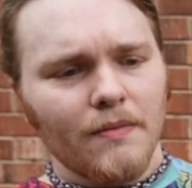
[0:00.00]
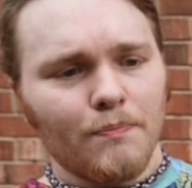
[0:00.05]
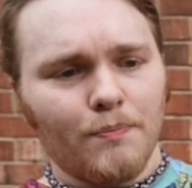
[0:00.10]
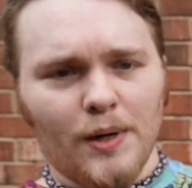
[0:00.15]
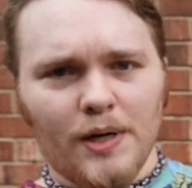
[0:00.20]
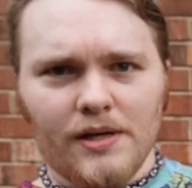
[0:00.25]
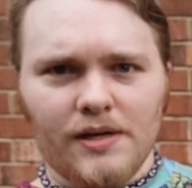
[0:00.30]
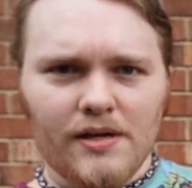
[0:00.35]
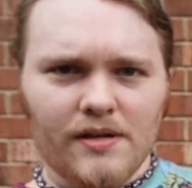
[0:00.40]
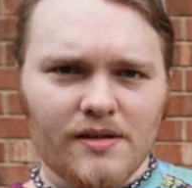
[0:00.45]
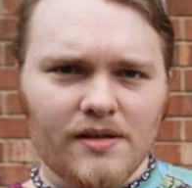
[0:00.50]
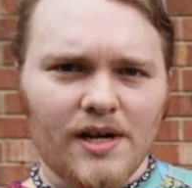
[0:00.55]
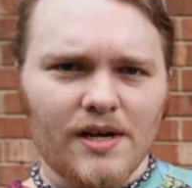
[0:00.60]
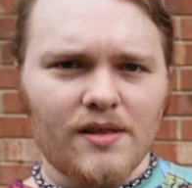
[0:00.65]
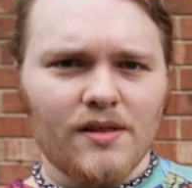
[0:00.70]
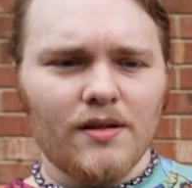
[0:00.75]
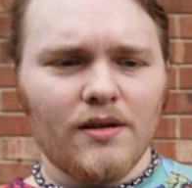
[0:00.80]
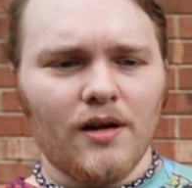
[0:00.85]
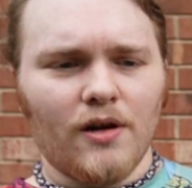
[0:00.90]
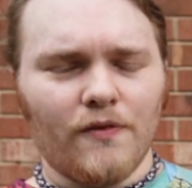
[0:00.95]
But it is a
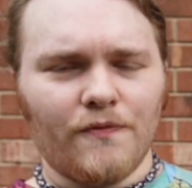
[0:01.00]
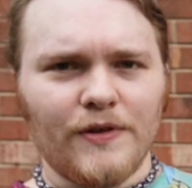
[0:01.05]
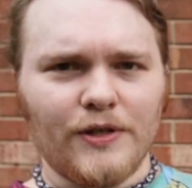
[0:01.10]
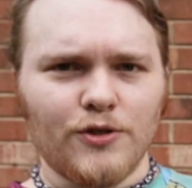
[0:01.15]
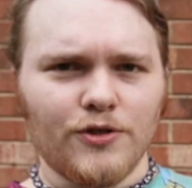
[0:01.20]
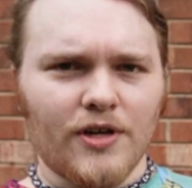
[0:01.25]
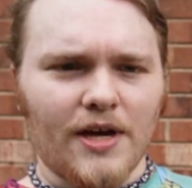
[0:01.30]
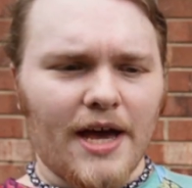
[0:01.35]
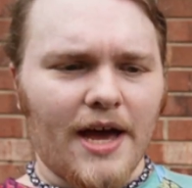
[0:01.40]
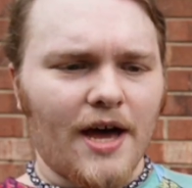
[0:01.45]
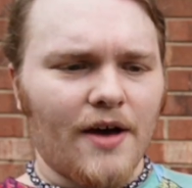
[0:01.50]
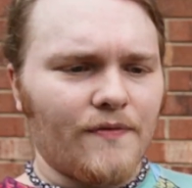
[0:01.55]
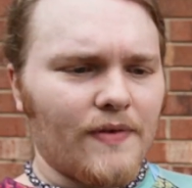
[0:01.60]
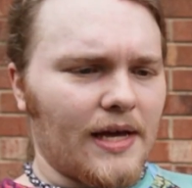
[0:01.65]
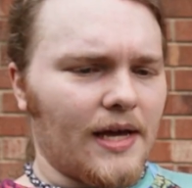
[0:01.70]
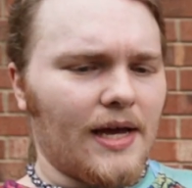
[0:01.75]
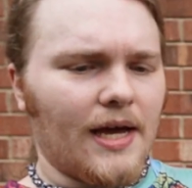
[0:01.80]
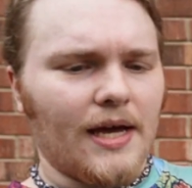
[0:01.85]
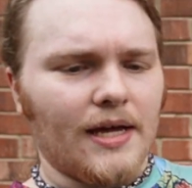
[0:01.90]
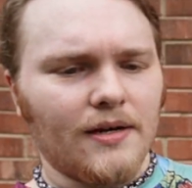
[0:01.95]
nice little feature to have,
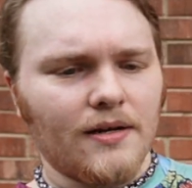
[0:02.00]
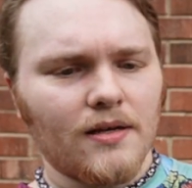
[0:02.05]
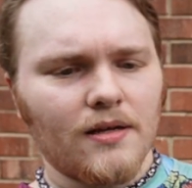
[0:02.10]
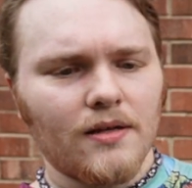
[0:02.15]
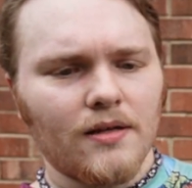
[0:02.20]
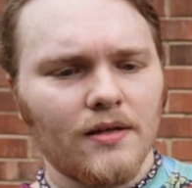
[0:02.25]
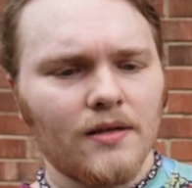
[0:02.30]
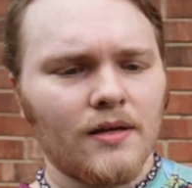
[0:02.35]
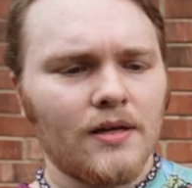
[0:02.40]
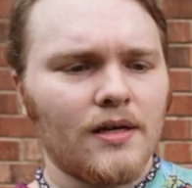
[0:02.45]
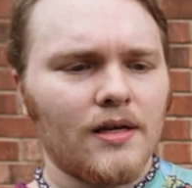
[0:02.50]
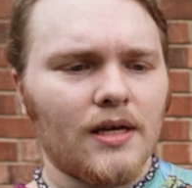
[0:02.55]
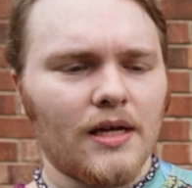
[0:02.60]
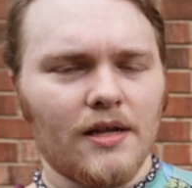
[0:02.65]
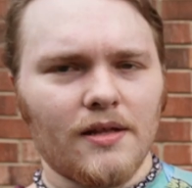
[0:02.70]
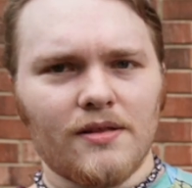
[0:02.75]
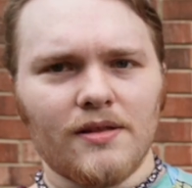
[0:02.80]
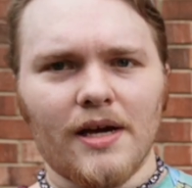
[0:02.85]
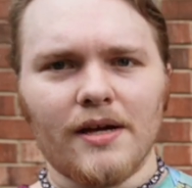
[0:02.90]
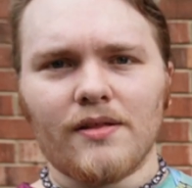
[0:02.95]
and it
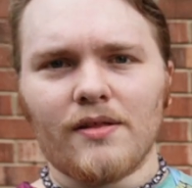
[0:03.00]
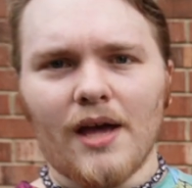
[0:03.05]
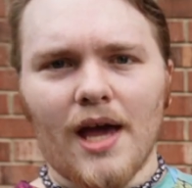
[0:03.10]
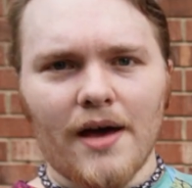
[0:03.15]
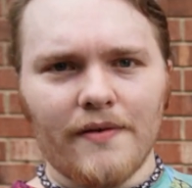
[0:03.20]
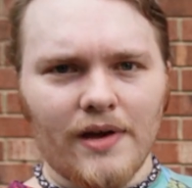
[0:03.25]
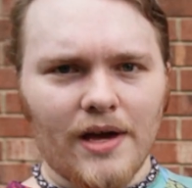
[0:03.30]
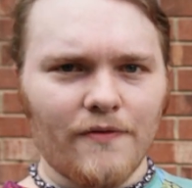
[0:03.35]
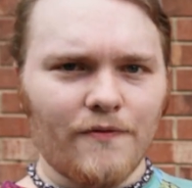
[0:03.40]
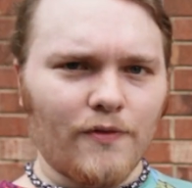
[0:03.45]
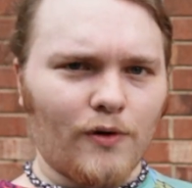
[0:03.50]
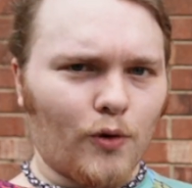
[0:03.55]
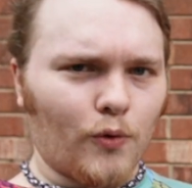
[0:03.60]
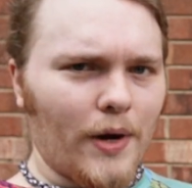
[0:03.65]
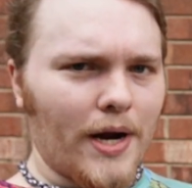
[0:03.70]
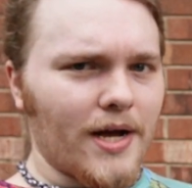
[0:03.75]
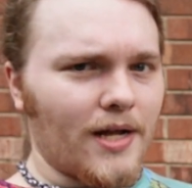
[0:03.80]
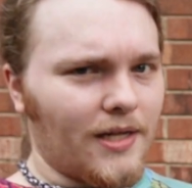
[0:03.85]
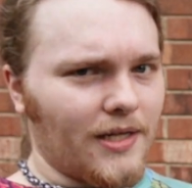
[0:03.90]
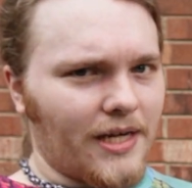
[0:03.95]
is nice to have a full
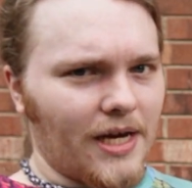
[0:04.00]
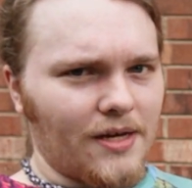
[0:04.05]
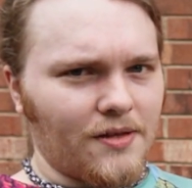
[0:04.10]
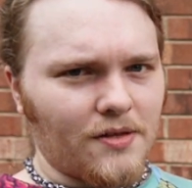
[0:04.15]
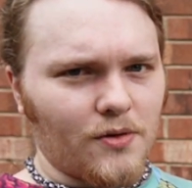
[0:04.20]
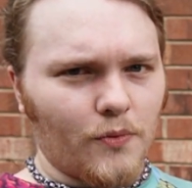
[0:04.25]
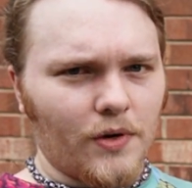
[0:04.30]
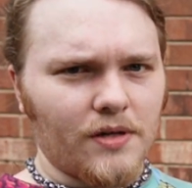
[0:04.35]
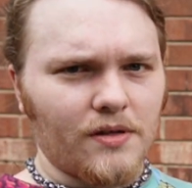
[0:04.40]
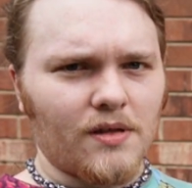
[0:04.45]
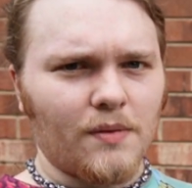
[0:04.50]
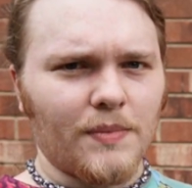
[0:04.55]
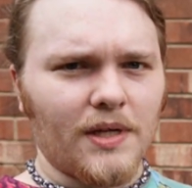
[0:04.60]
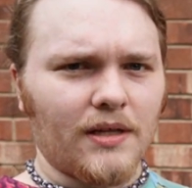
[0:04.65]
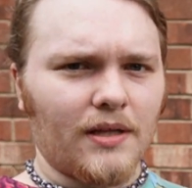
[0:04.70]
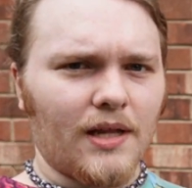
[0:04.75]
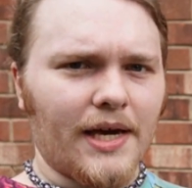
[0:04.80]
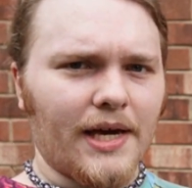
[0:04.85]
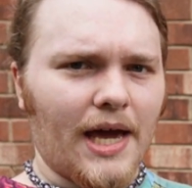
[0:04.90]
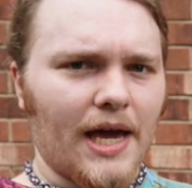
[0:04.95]
rail in case you want something
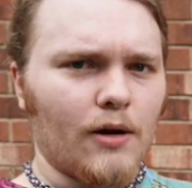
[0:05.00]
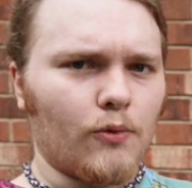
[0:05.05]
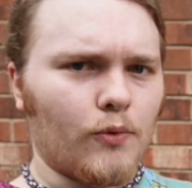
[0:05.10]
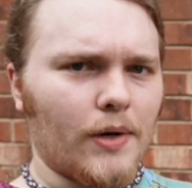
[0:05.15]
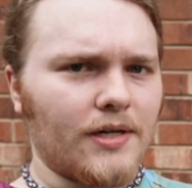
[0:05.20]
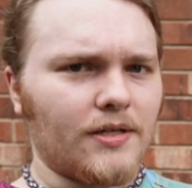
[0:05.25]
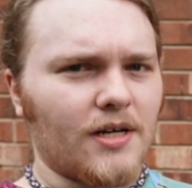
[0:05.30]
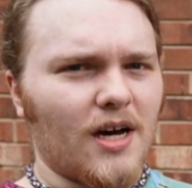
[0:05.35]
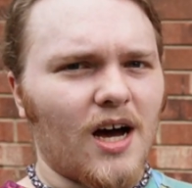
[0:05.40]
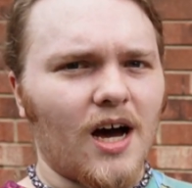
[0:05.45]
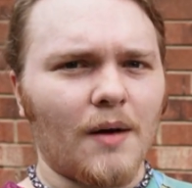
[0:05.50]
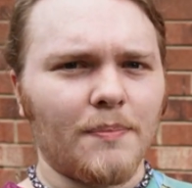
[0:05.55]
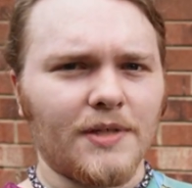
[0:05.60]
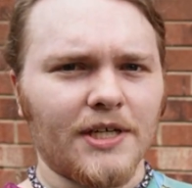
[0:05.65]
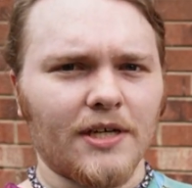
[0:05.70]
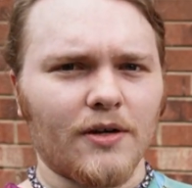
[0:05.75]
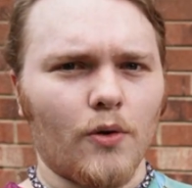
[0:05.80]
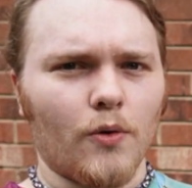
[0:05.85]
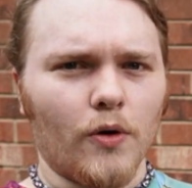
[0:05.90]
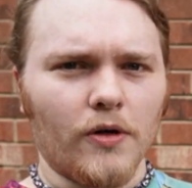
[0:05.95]
like a red dot
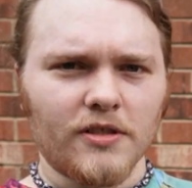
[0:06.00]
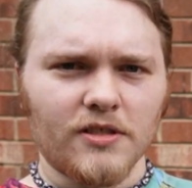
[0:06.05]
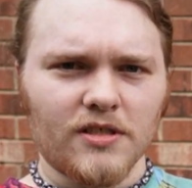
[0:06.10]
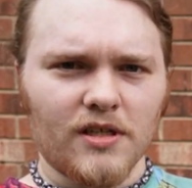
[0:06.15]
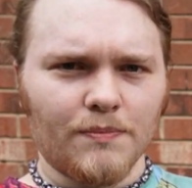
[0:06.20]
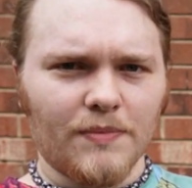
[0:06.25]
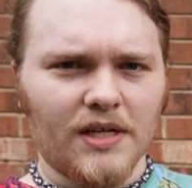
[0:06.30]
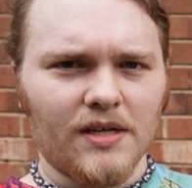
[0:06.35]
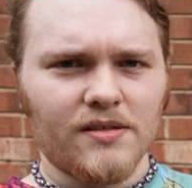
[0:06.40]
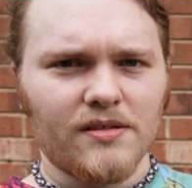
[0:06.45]
optic or something